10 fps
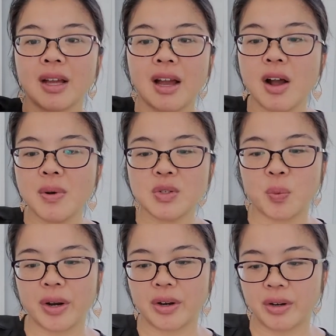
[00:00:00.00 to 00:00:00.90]
I
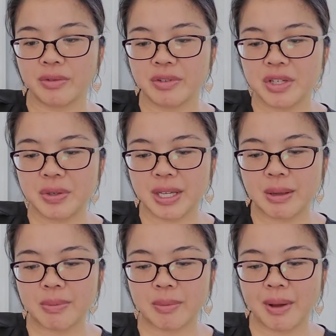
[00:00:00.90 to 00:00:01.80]
always wonder, do you
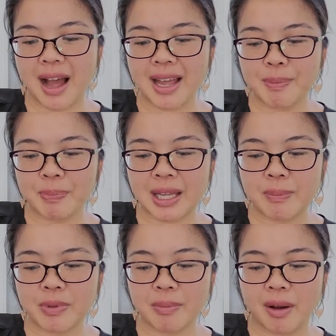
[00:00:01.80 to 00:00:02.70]
keep them? I
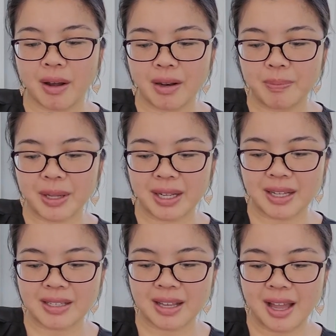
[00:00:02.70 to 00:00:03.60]
keep them on
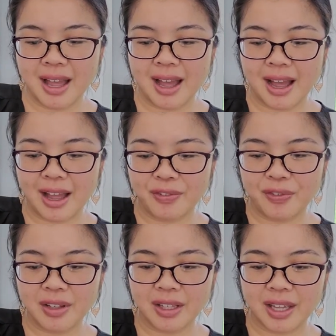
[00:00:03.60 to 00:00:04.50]
because I
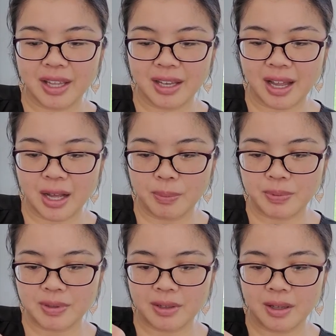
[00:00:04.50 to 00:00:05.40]
feel like it
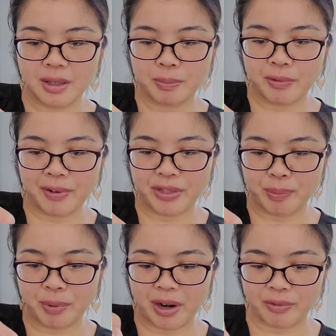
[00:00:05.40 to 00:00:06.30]
helps prevent
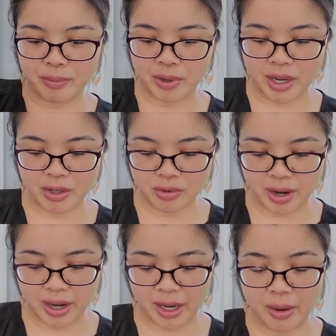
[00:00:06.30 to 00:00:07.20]
the product from kind of
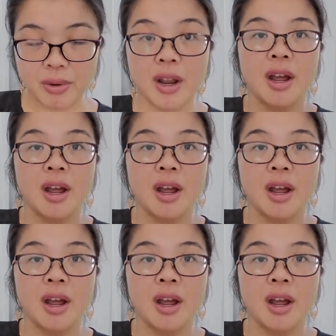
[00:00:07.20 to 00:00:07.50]
drying out.